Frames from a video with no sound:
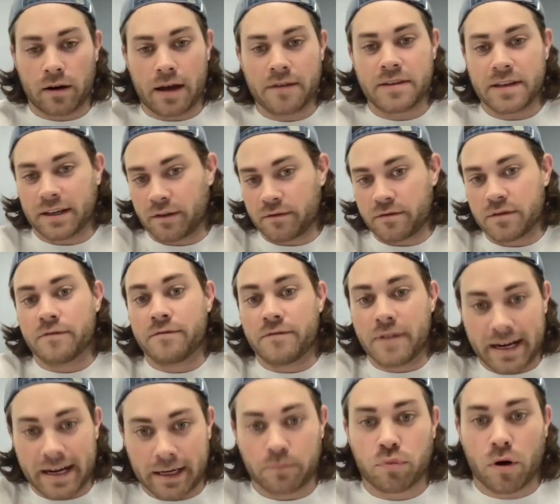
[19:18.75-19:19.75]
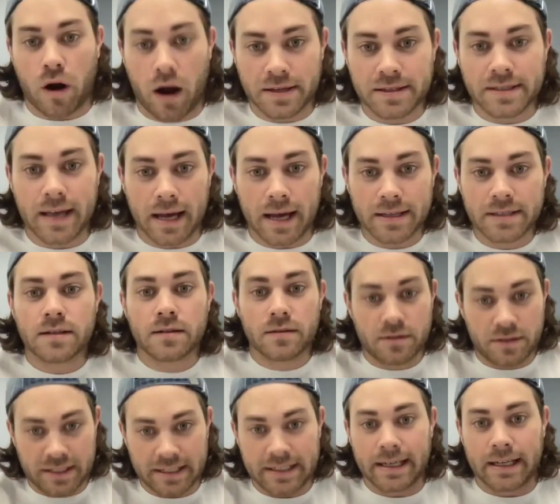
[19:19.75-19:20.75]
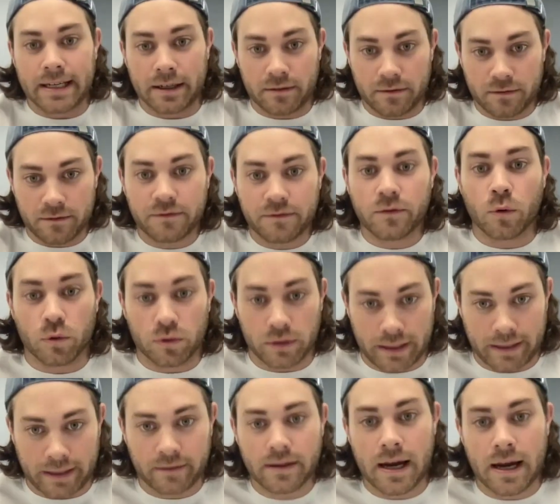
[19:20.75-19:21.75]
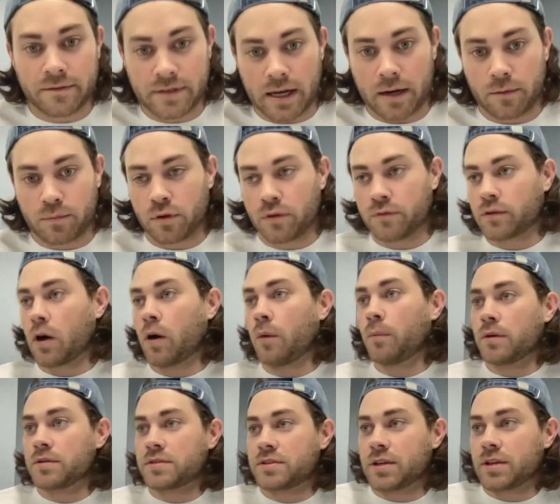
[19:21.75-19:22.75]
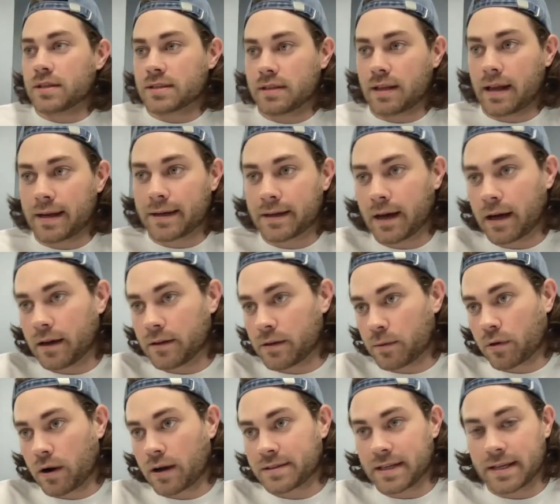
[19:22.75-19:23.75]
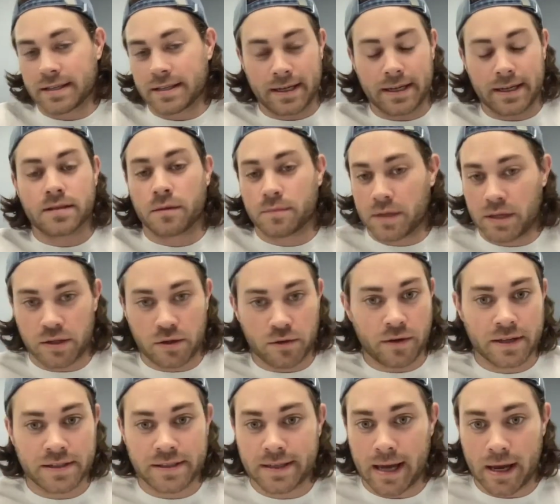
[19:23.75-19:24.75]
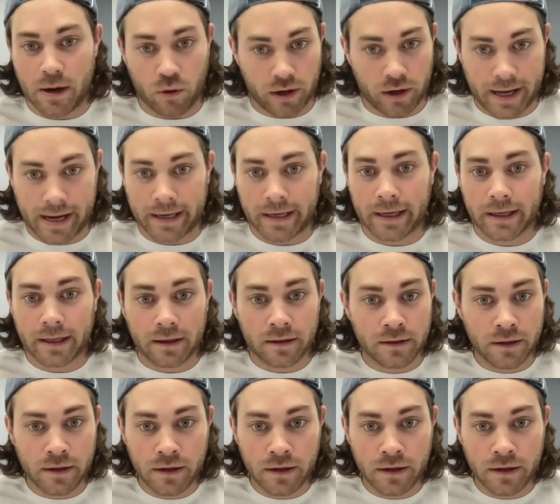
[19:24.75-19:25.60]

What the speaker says: I think, of the vetting process to get it fully FDA approved, almost just like the process to get something USDA organic,